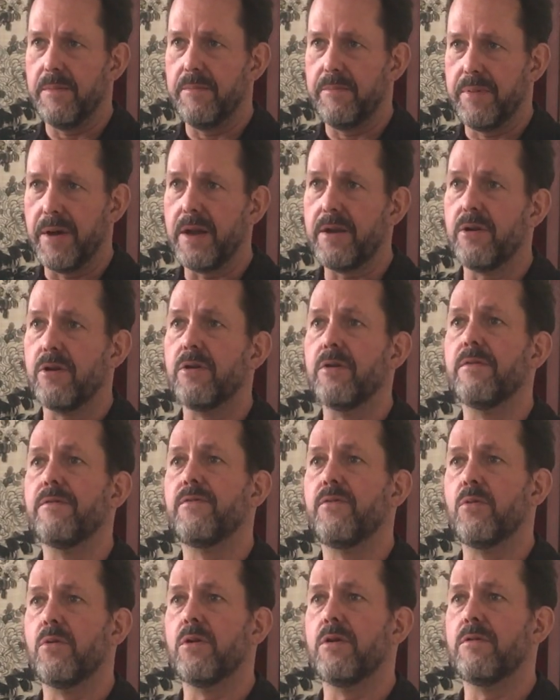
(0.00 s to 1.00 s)
better
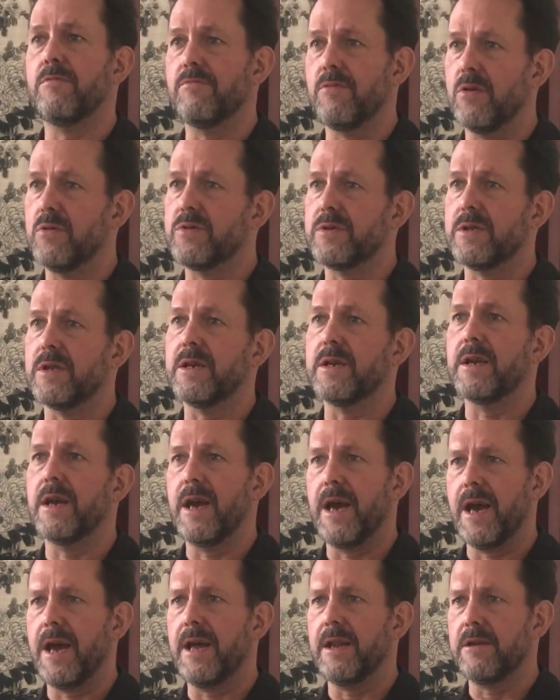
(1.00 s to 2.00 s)
for roasting
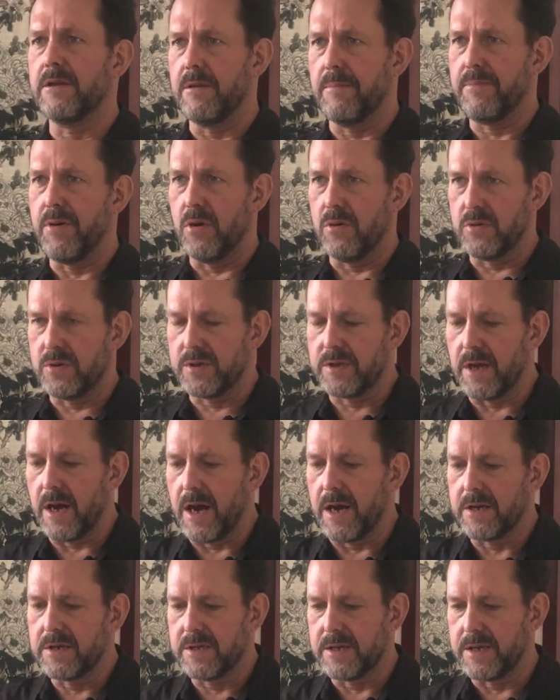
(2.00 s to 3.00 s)
and
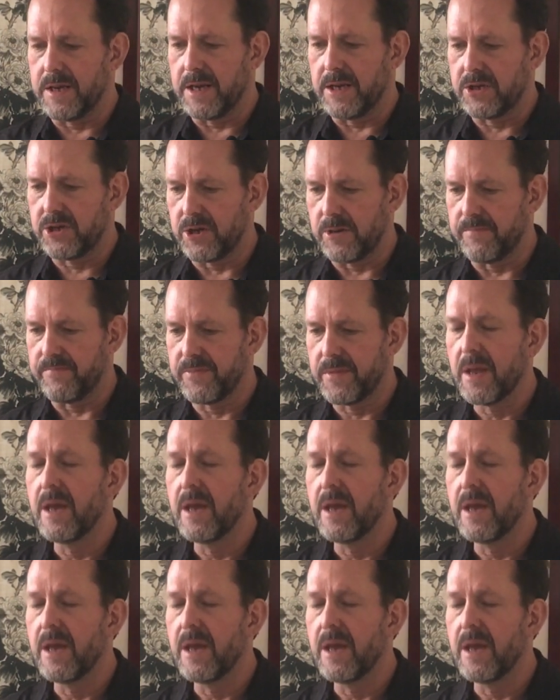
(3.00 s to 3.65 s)
post-oxidation.